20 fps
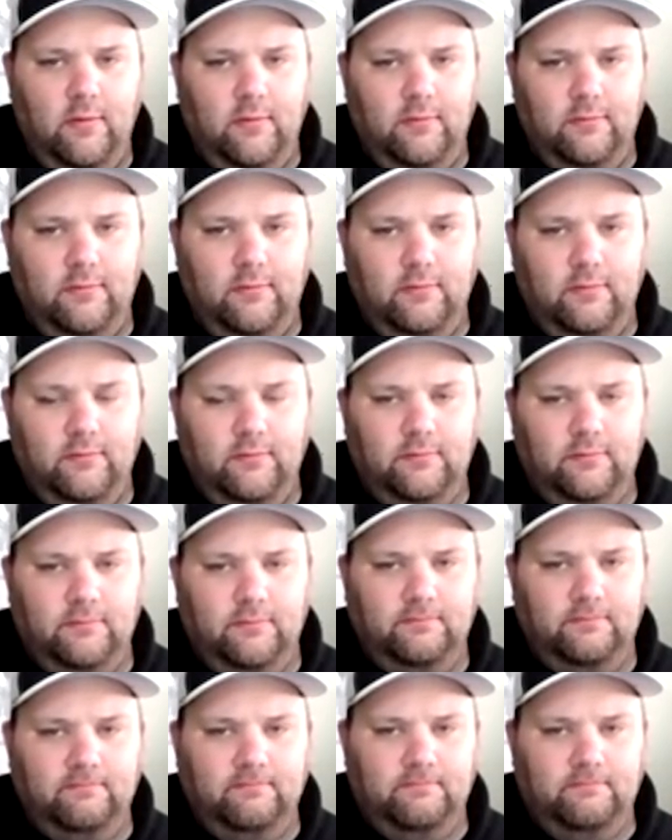
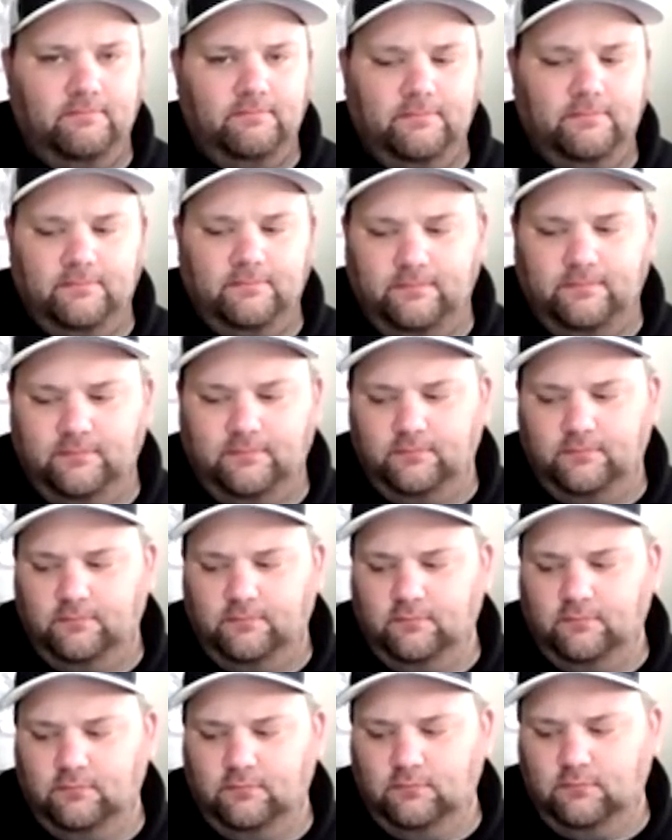
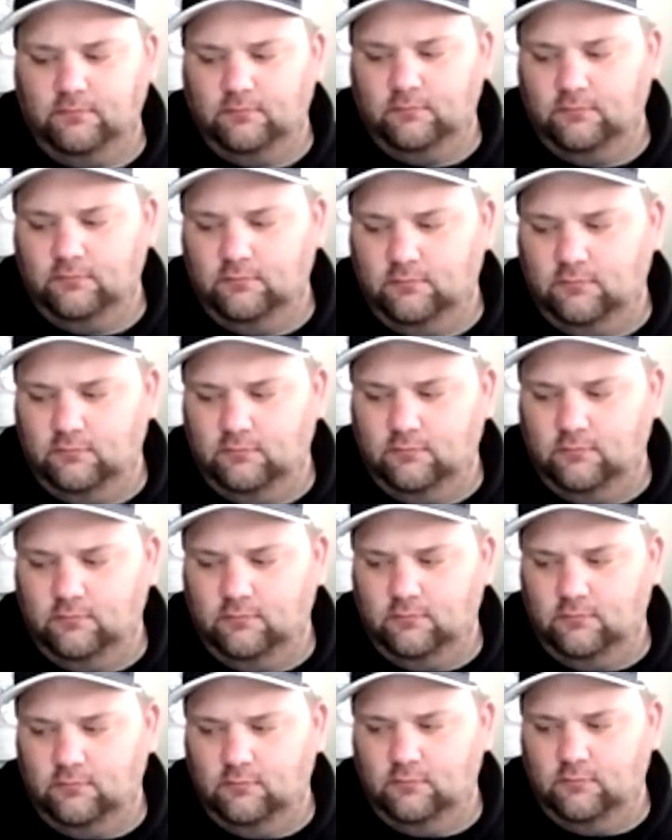
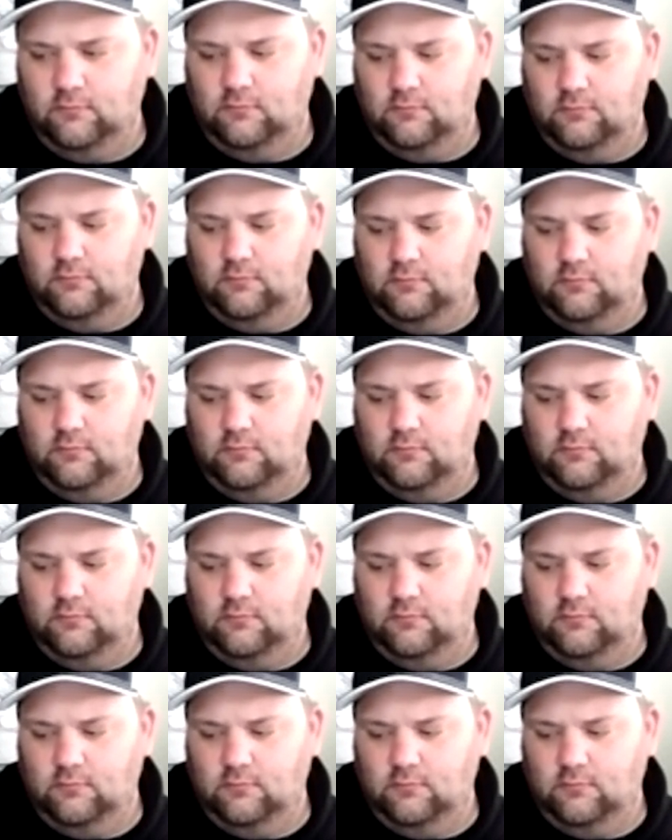This person isn't speaking.